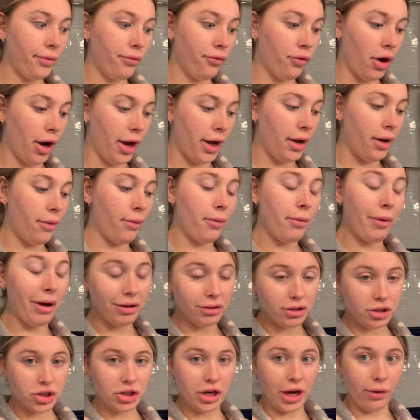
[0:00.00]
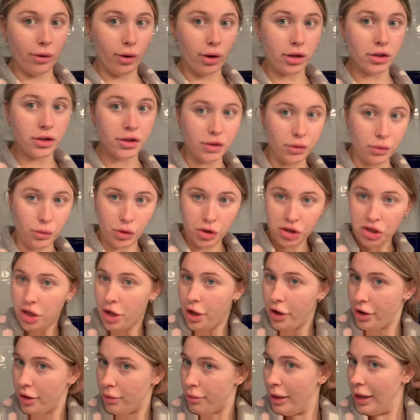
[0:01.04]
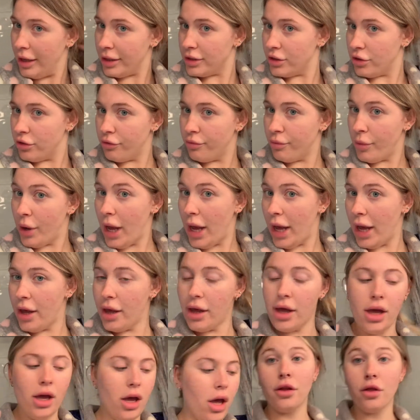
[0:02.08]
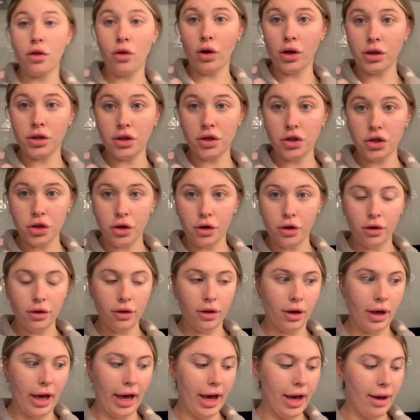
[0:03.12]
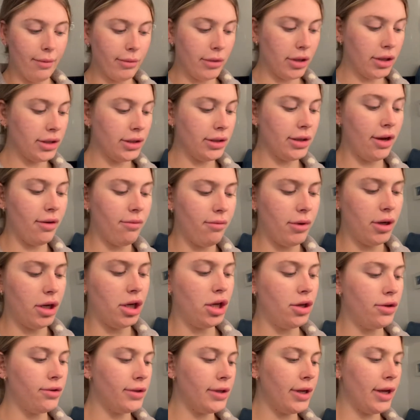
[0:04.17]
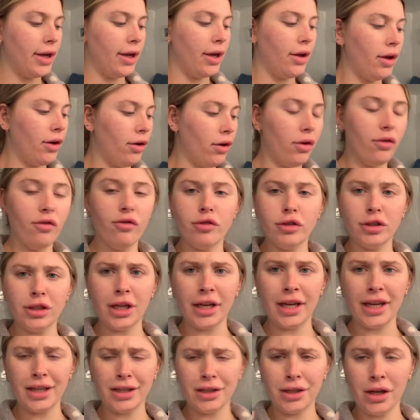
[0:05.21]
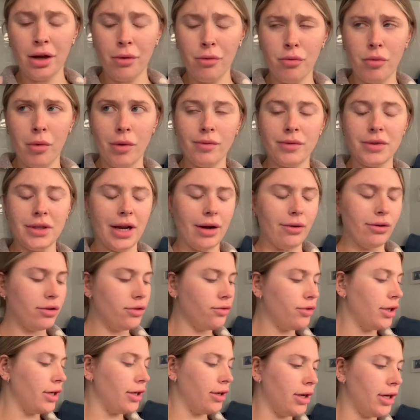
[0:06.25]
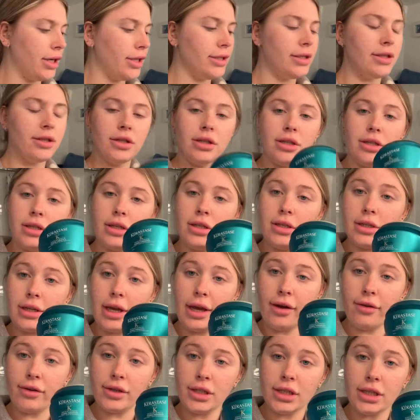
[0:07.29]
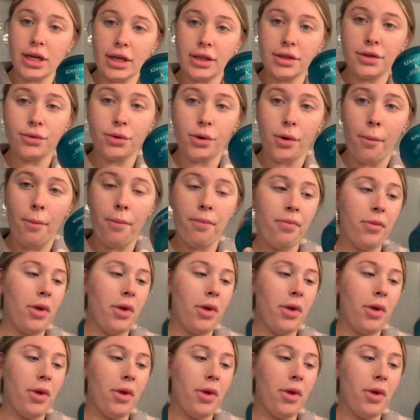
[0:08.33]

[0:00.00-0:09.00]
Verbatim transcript: right I'm about to shower so wash the Olaplex off my hair so I just show you the hair mask that I've been using for like a couple months now it's really nice it's just this Kerastase one